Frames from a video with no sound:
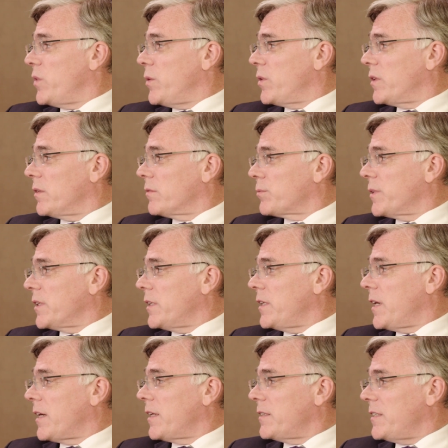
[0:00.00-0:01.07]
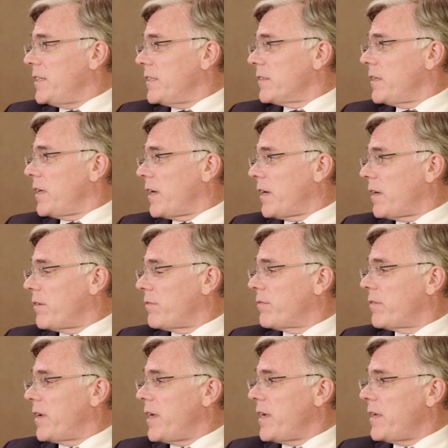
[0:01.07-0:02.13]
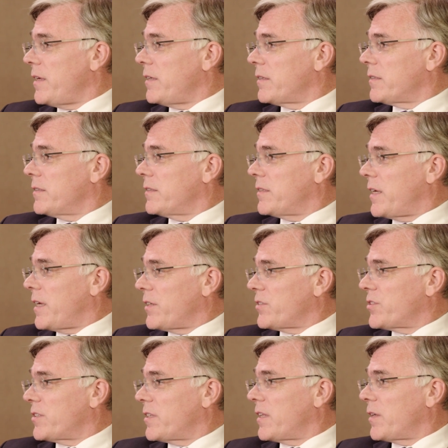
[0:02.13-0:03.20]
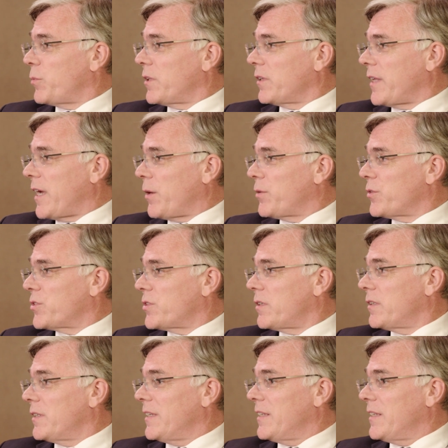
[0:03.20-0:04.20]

We would really ideally have a test that would allow us to